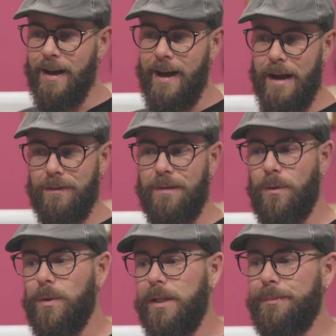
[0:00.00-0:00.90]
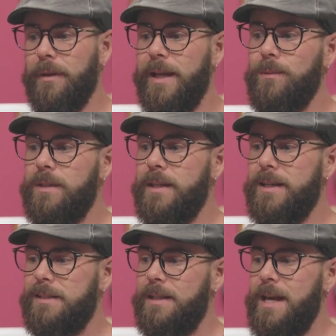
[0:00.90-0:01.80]
I've never really played with
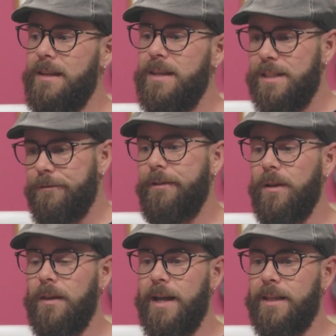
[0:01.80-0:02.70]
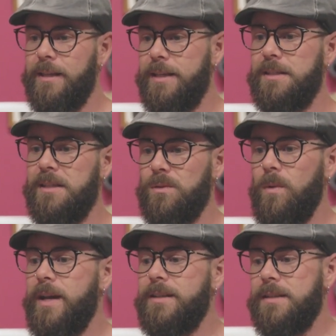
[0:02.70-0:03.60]
this, and this felt like the easiest
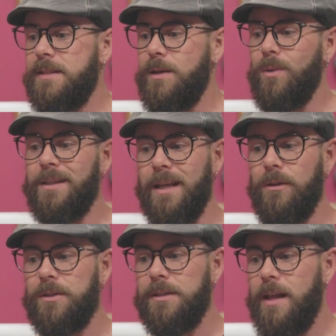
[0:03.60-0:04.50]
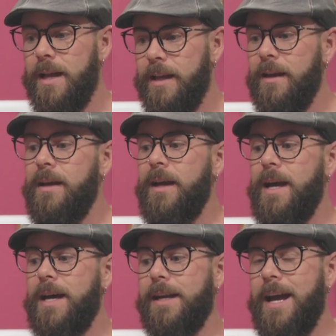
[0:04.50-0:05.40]
way to see what that looks like
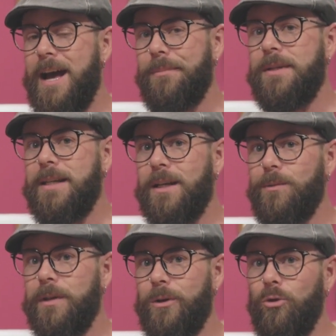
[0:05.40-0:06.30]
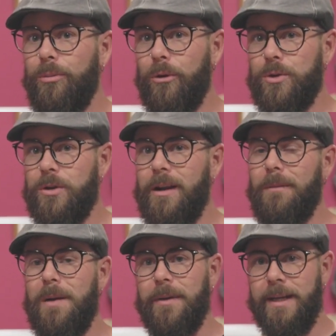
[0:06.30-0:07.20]
and I happened to get a really cool portrait
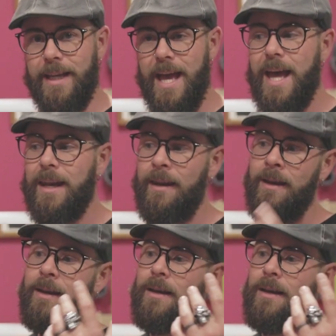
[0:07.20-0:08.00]
of my buddy Ken,